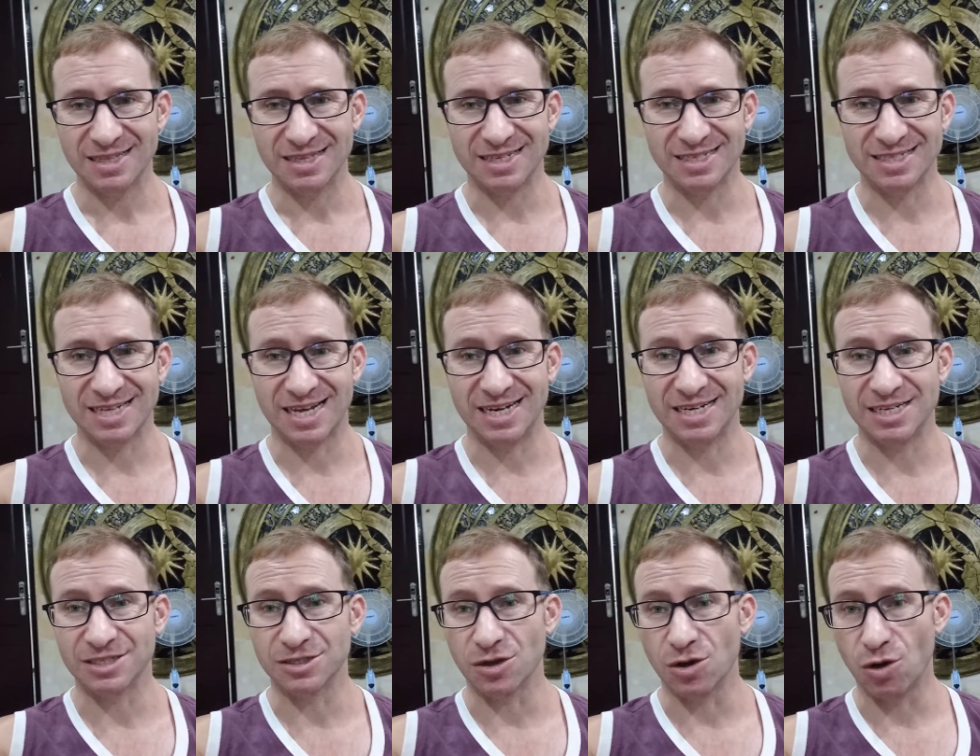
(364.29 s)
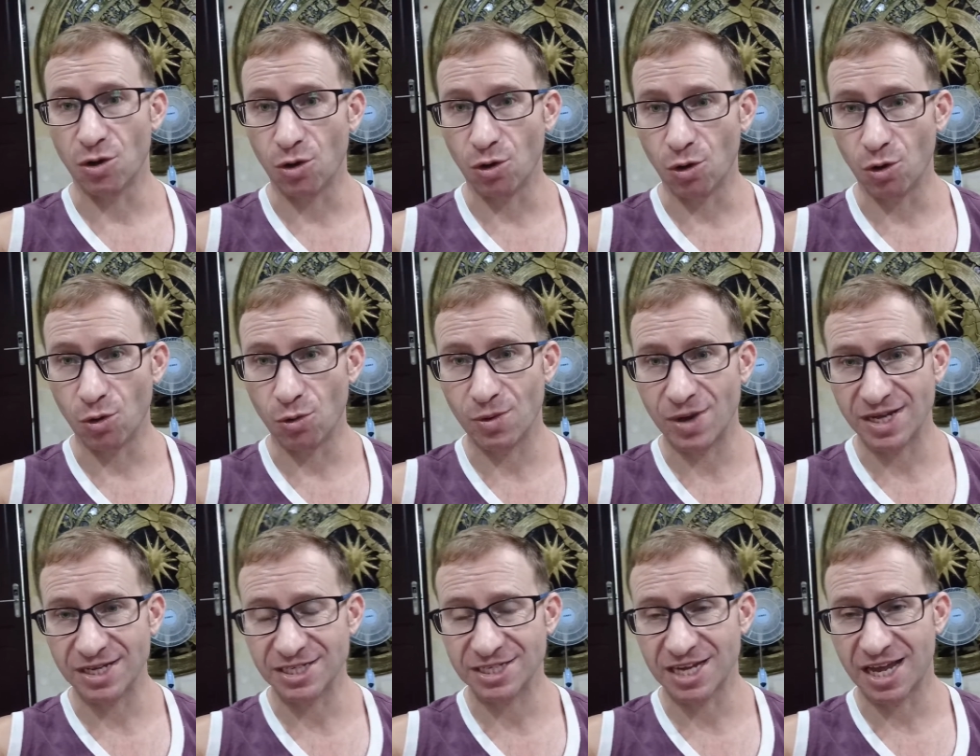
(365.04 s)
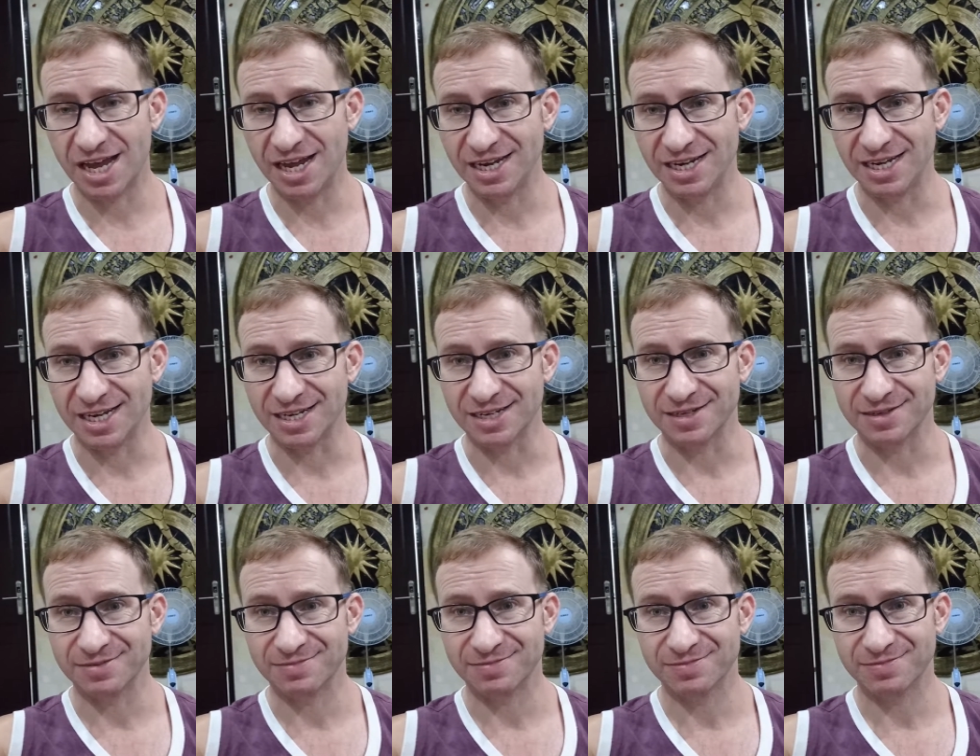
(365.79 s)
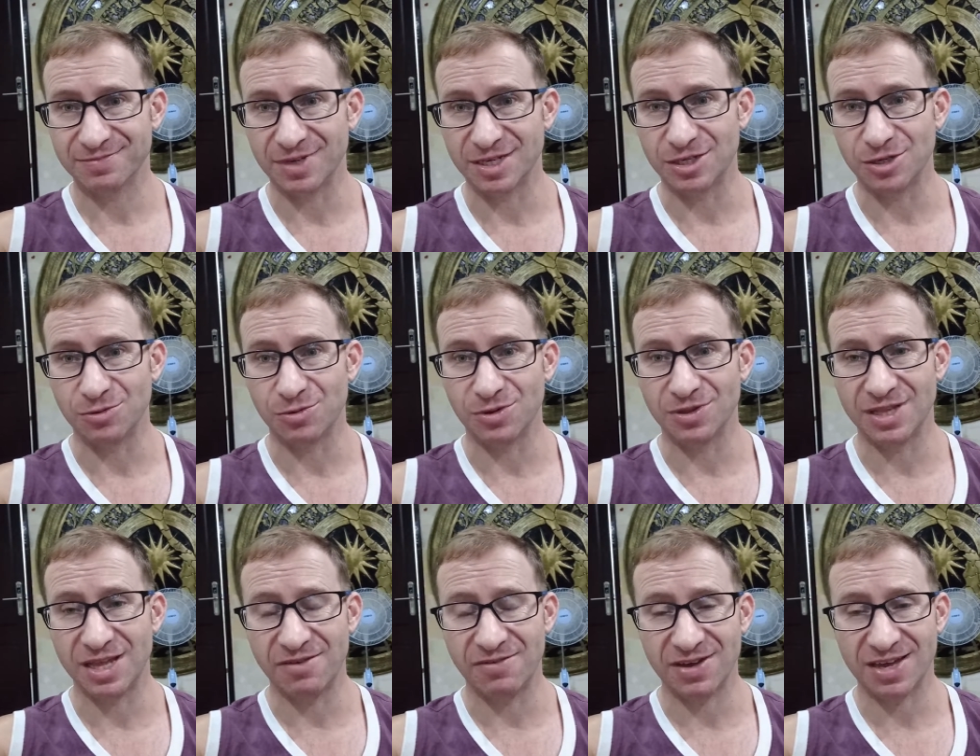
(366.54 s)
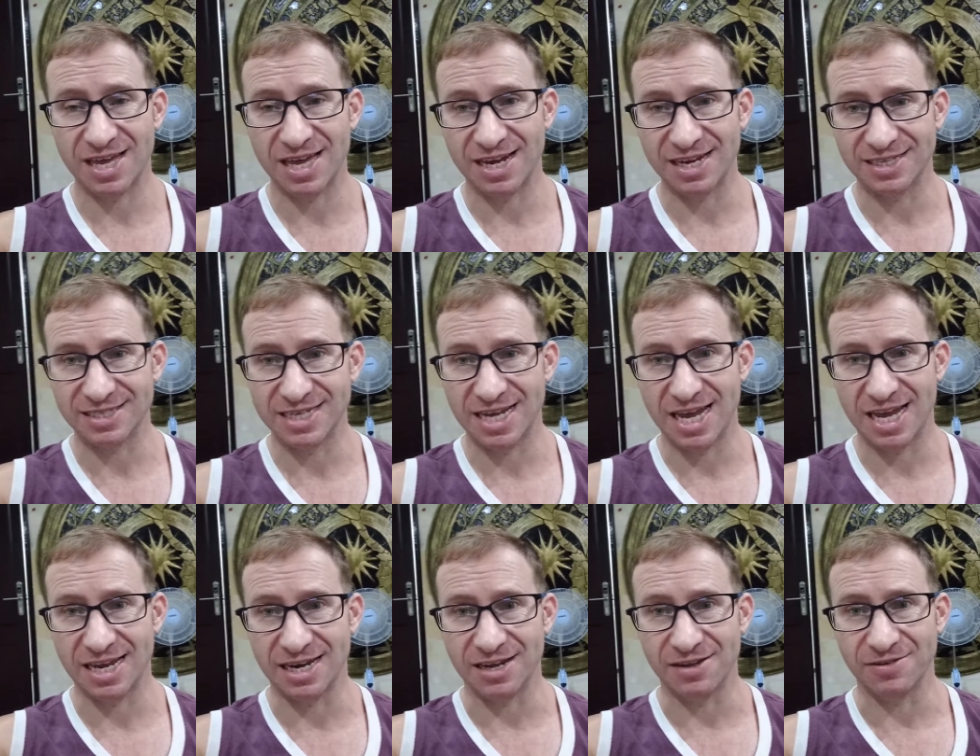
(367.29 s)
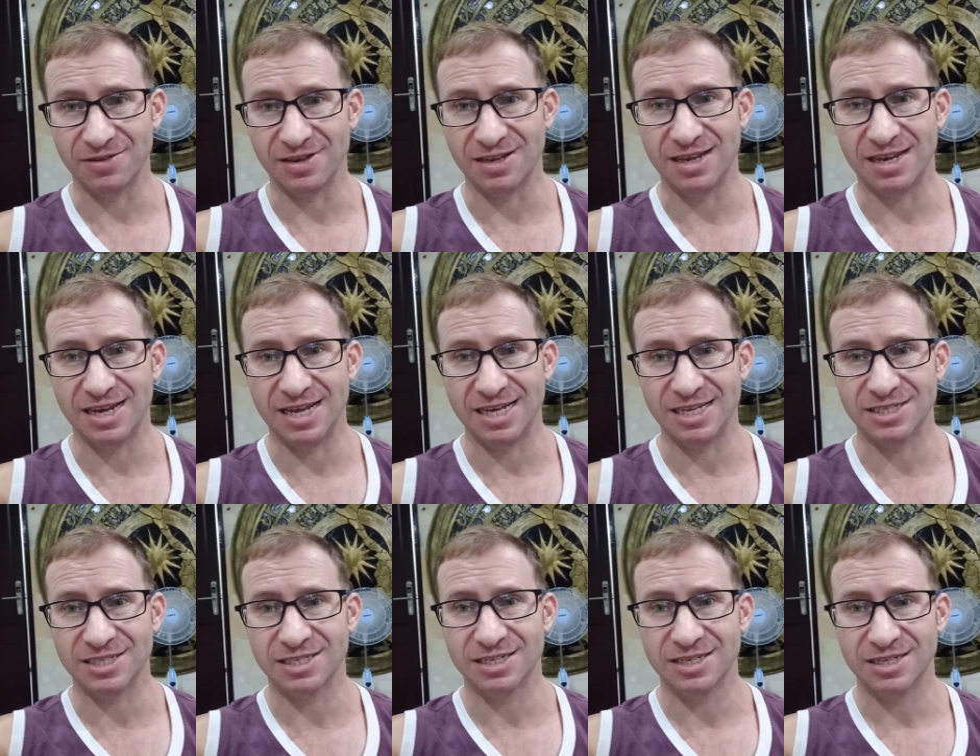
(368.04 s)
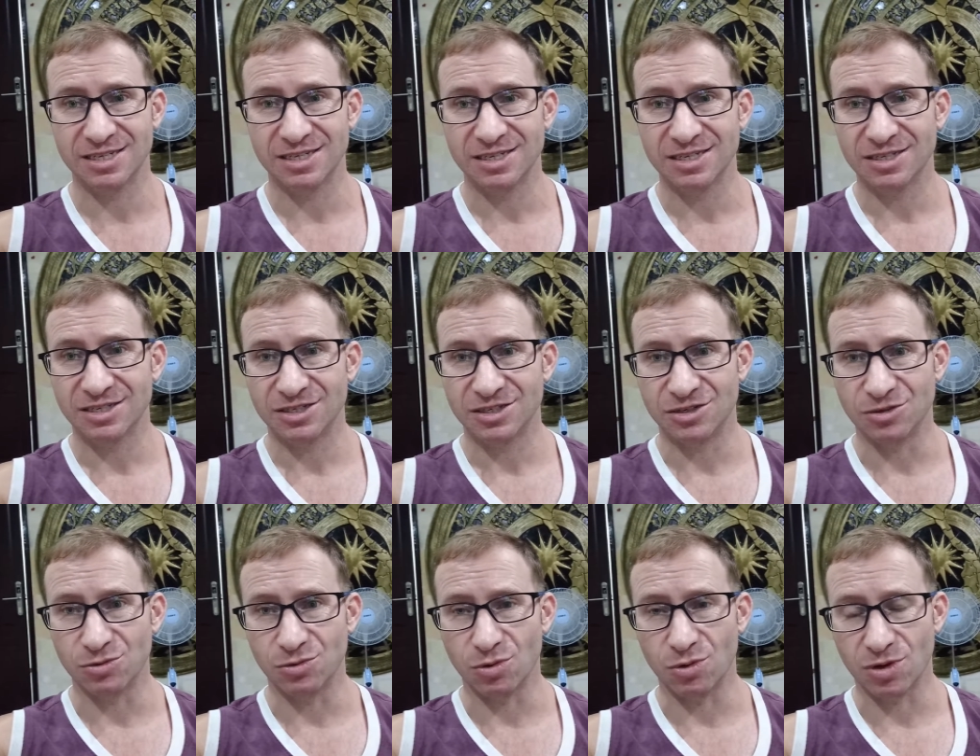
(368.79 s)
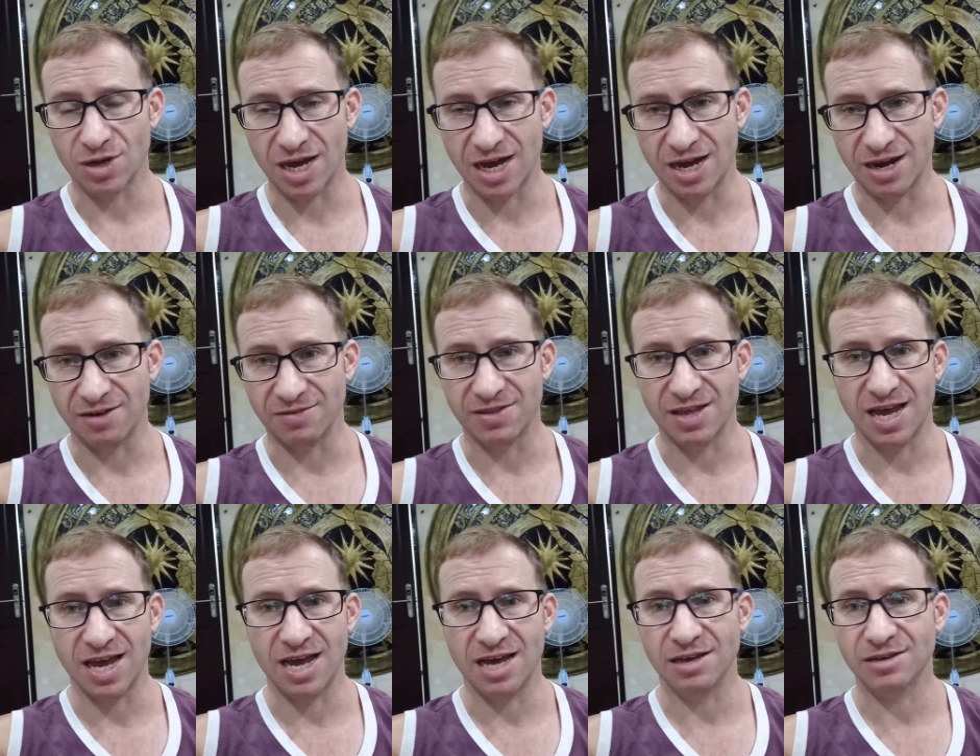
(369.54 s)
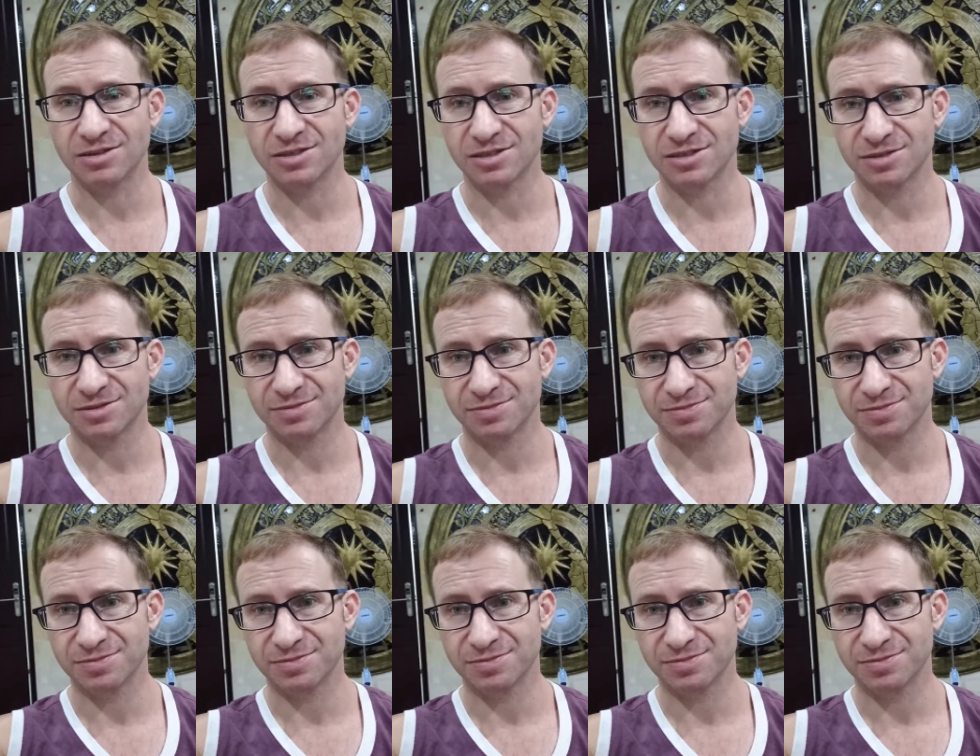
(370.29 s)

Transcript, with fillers: The sun is always shining, but you will never get a tan unless you walk out of the house.